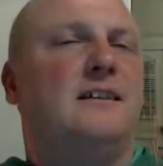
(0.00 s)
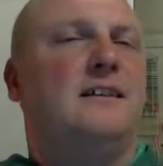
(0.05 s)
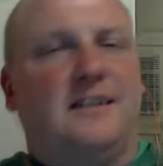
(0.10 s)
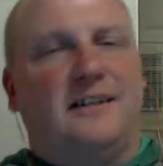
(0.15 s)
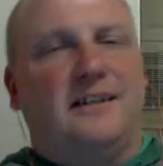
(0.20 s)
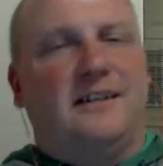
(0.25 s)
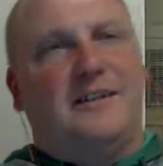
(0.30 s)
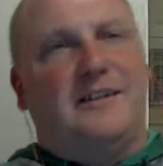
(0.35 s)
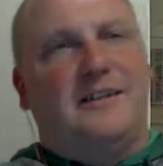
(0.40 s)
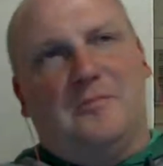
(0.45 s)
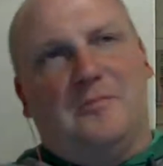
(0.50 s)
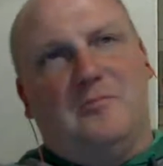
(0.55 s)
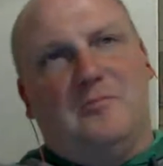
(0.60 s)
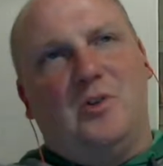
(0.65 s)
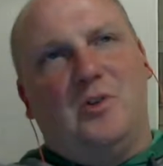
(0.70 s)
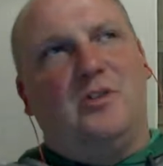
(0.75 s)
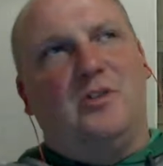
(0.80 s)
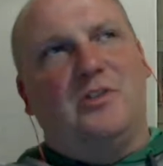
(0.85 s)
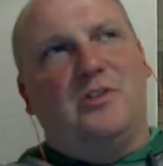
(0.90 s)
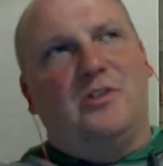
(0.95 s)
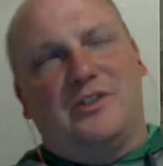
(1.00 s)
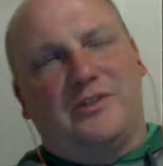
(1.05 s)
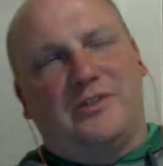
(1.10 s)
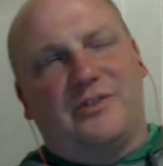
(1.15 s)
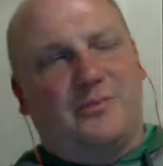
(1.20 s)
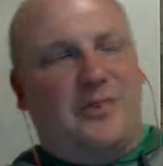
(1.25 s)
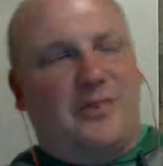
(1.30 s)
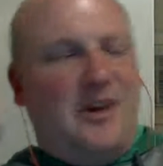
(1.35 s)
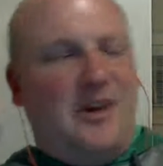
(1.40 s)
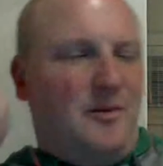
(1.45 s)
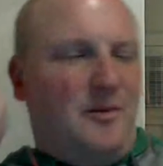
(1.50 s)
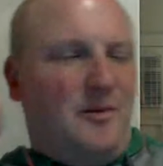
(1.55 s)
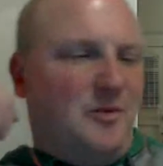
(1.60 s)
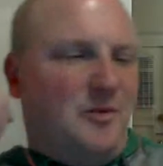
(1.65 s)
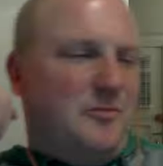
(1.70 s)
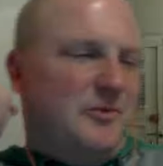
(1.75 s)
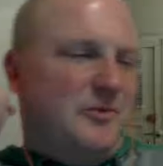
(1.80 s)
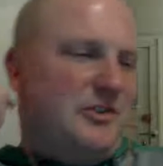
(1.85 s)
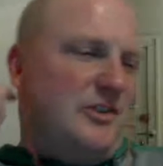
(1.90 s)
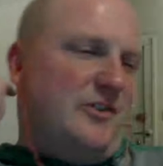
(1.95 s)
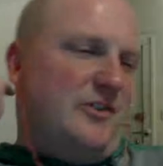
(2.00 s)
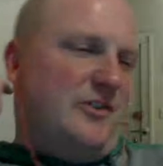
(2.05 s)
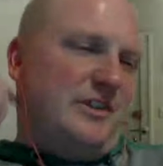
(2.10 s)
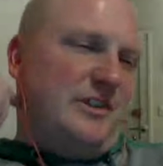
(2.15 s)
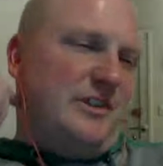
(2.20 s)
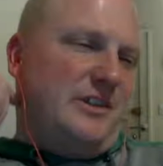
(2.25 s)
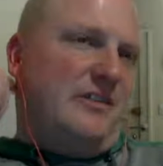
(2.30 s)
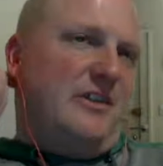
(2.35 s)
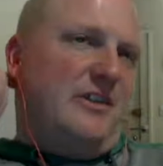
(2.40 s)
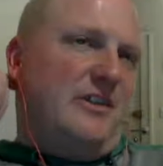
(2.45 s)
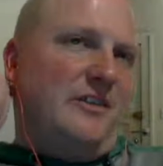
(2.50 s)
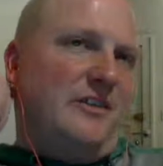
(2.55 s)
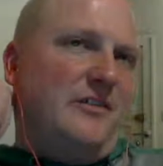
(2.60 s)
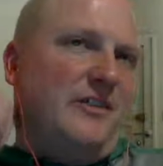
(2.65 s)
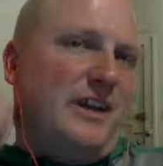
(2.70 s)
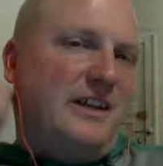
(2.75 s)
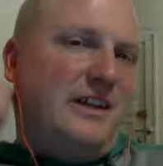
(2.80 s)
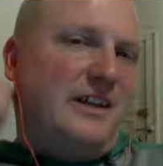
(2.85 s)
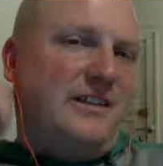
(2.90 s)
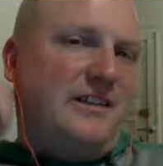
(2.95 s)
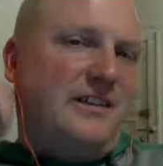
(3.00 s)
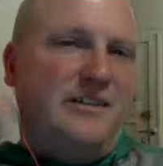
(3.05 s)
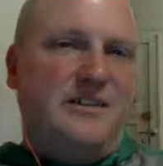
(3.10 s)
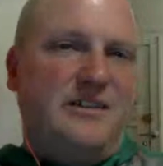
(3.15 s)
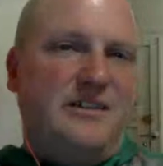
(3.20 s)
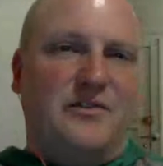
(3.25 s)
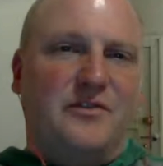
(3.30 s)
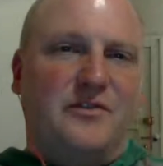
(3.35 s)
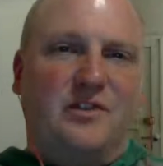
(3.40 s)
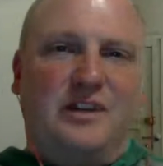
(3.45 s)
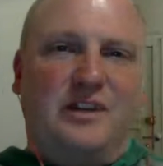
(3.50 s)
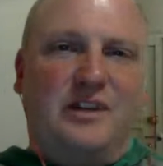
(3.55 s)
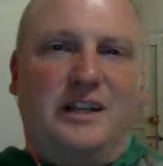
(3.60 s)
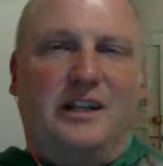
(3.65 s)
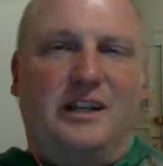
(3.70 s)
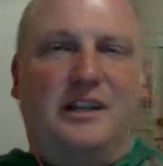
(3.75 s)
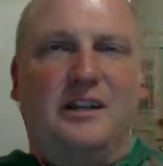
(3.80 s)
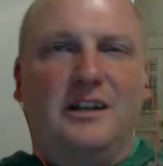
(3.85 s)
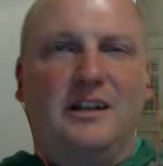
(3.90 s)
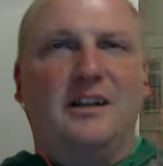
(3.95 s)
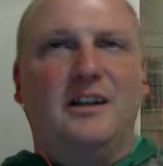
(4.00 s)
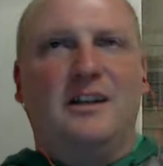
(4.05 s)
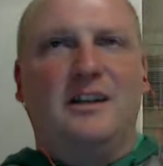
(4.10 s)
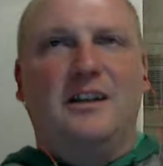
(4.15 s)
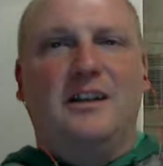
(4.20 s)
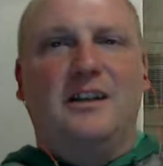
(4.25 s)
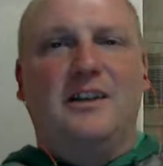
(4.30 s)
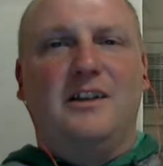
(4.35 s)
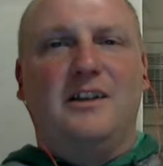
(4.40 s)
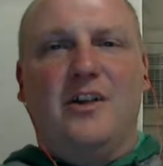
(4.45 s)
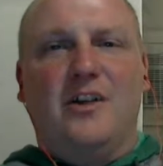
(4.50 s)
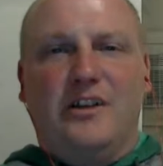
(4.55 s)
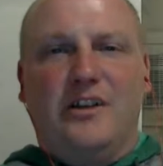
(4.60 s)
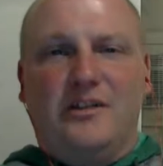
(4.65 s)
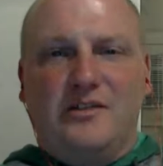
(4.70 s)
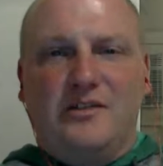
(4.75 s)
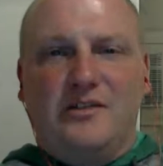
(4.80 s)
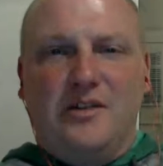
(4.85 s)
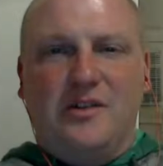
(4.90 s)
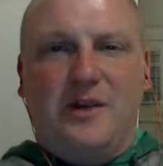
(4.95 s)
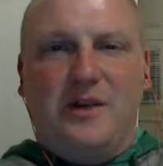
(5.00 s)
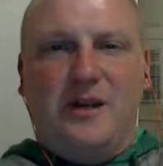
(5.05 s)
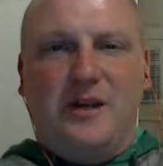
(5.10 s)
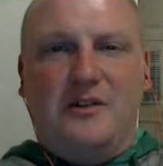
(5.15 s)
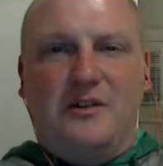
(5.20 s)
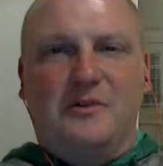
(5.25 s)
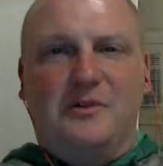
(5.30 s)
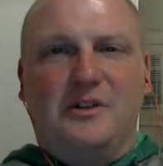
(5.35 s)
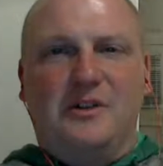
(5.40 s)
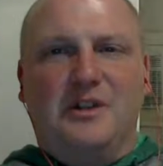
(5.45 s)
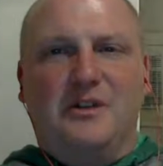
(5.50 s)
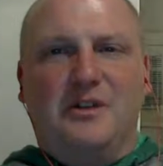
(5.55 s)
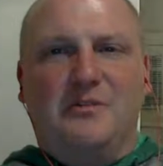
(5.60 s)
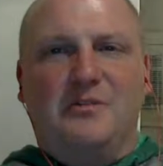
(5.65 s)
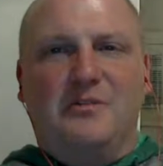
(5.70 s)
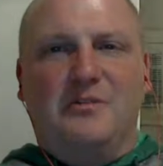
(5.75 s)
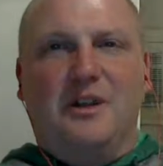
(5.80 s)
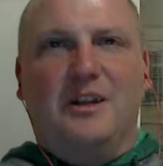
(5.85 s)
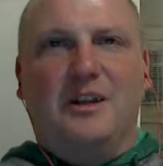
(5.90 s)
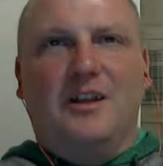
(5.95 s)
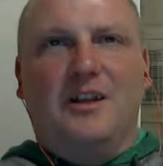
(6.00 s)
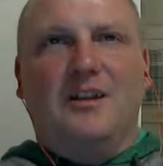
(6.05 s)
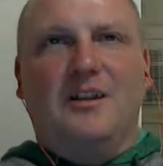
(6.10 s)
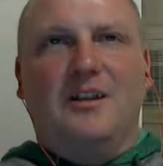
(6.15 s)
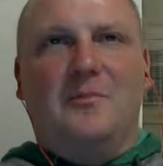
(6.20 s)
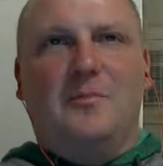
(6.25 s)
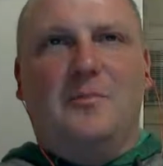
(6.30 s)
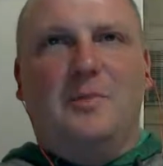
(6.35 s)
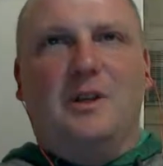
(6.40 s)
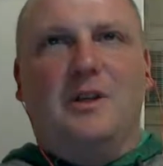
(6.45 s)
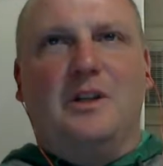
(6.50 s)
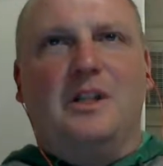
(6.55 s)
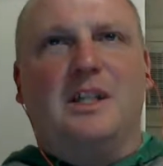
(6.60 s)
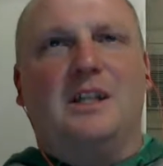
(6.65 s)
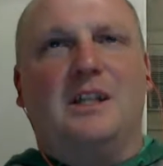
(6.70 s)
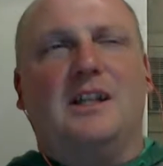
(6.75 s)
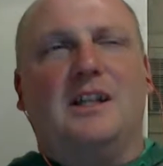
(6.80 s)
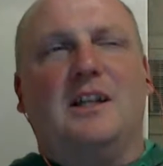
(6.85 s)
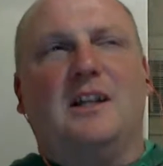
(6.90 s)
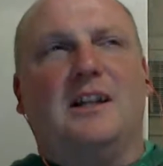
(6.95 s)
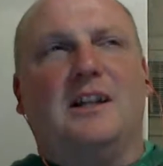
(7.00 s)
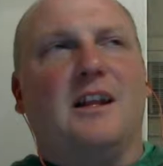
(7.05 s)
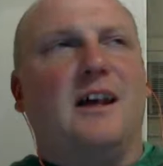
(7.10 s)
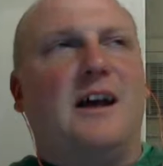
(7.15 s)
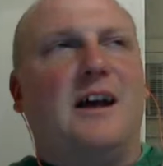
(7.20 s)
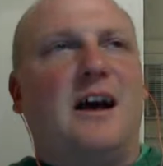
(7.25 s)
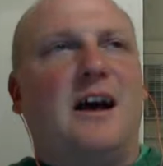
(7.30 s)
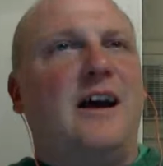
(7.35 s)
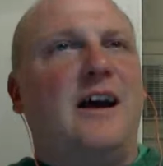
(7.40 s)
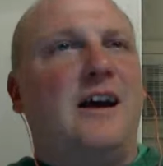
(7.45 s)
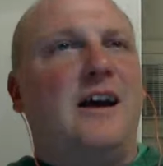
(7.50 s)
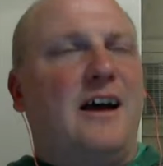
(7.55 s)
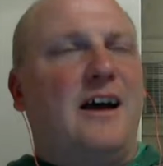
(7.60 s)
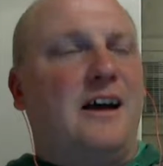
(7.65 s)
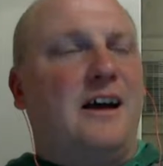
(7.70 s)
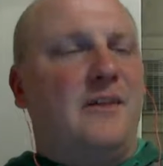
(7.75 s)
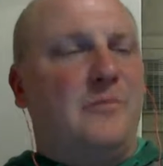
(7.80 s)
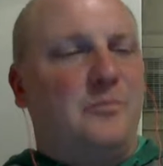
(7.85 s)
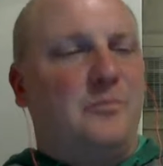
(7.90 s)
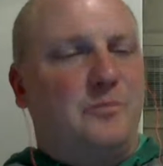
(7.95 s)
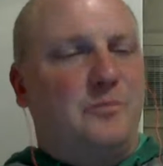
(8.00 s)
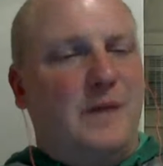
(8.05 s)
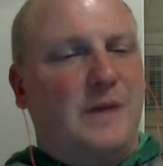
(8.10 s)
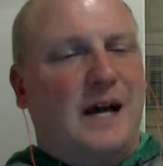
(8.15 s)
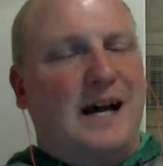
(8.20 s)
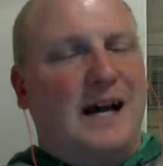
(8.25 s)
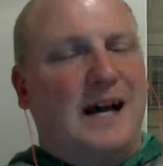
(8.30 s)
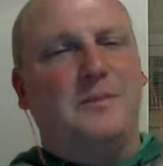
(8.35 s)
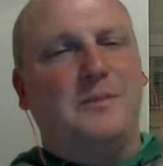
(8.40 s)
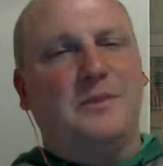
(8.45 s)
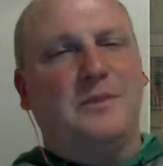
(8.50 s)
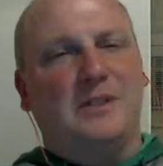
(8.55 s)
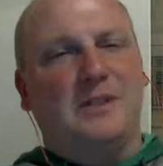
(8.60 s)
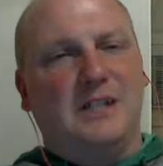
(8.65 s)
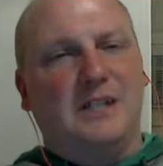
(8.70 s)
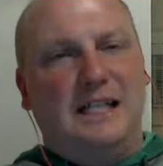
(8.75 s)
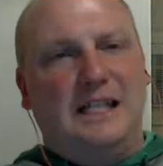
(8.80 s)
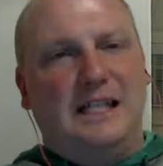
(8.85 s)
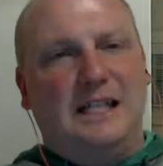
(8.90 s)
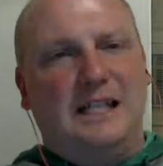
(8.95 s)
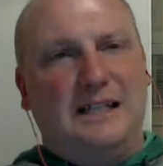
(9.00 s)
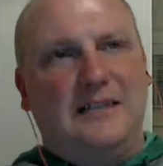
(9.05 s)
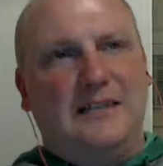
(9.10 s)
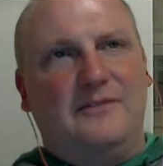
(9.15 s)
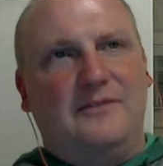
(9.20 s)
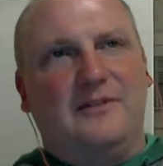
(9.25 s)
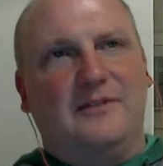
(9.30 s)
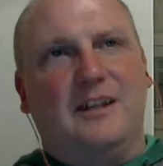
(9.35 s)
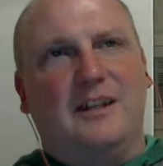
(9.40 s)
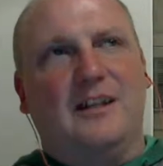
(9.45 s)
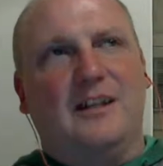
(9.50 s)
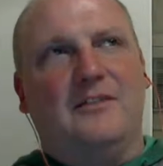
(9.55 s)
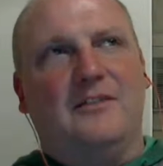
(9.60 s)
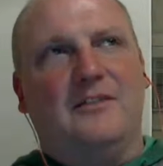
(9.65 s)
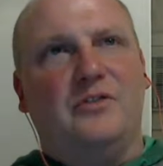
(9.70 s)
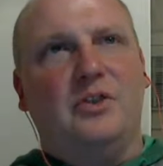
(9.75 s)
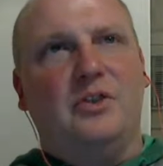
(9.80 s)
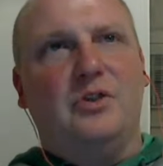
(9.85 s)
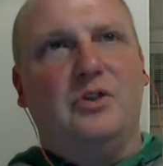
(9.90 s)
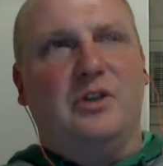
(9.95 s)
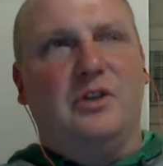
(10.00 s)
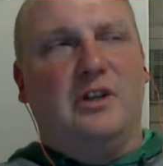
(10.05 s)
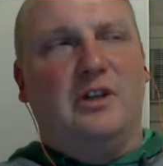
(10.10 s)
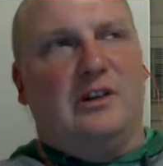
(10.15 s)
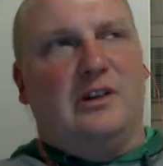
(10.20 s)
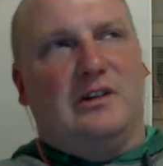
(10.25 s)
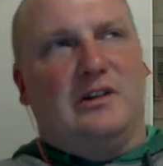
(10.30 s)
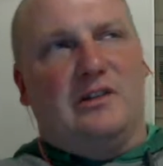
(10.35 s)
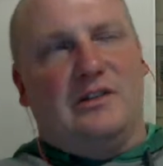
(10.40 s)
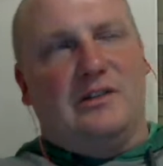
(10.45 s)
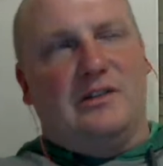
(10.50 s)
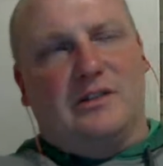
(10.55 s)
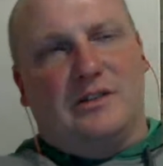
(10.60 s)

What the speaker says: the Moodle's problem was always their interface. Now it's free, and there's nobody really building it. I believe in a few years,